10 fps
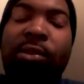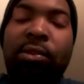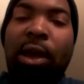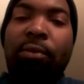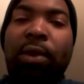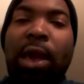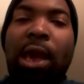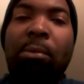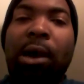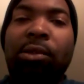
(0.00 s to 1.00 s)
It's a tough
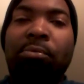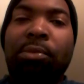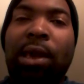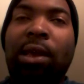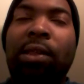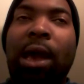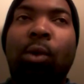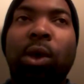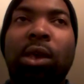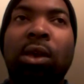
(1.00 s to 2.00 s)
game. Some things
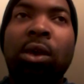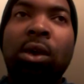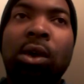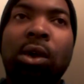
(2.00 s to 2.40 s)
that we